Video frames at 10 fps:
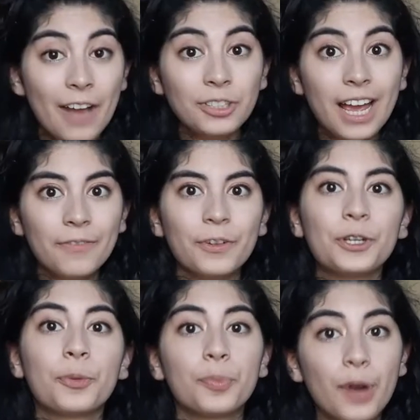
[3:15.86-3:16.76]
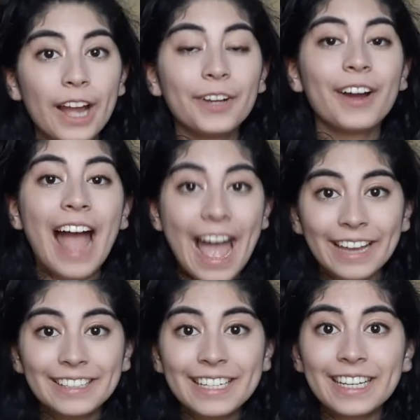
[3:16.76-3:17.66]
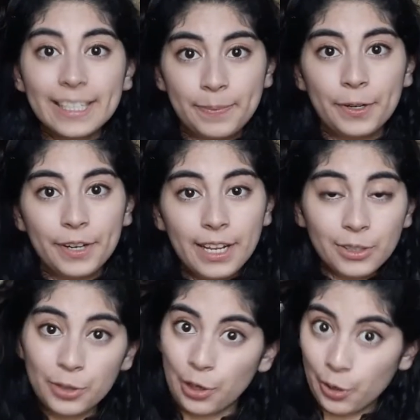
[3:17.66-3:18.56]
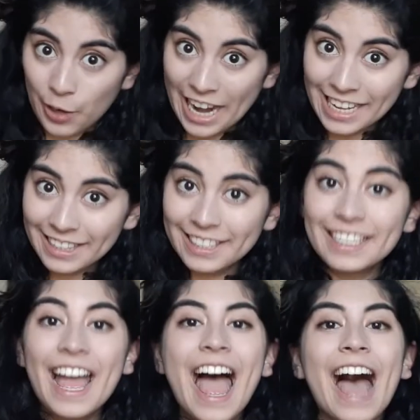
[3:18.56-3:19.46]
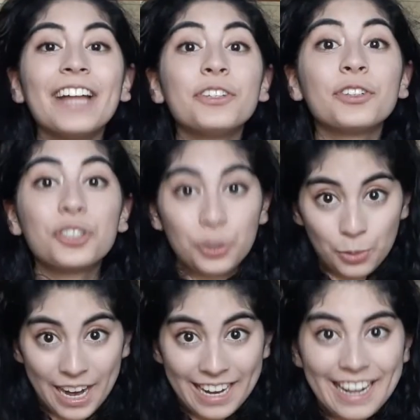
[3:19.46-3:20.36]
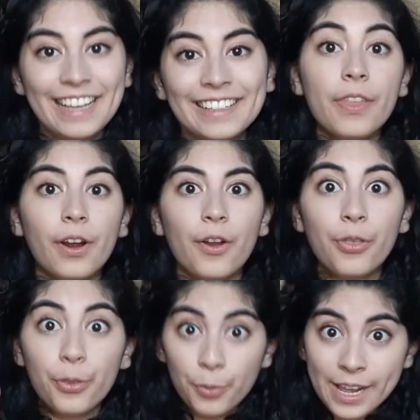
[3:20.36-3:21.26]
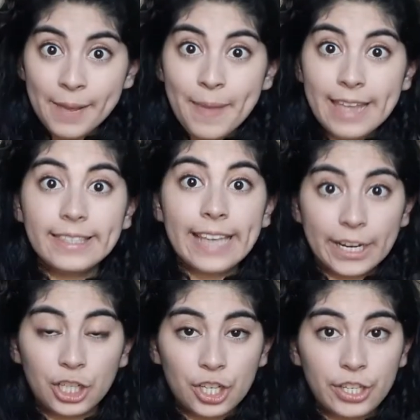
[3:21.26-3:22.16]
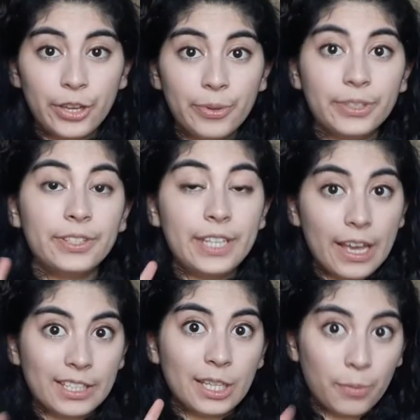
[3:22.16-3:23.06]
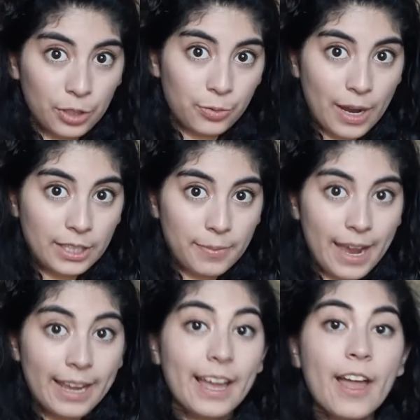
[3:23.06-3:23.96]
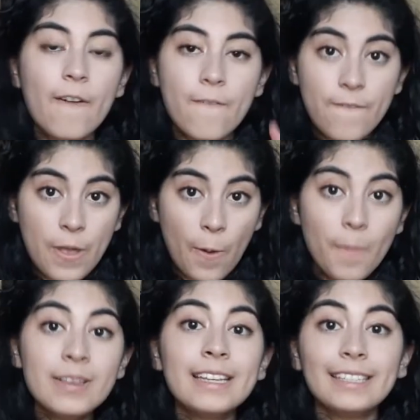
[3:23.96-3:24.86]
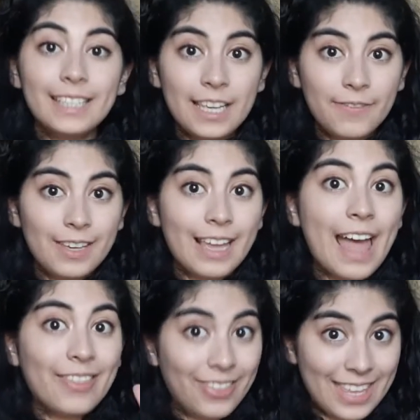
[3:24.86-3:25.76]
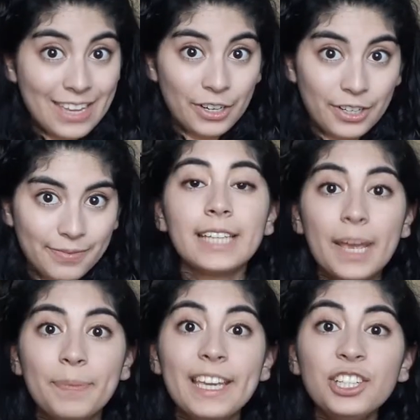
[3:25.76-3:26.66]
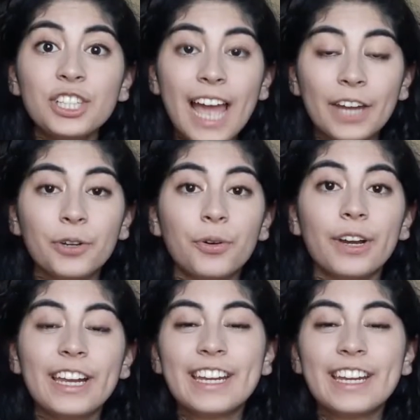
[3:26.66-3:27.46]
time for your prior acting experience or your credits and your training. There are 3 main sections that you would see on someone's resume: film, TV, and theater. Type each category in a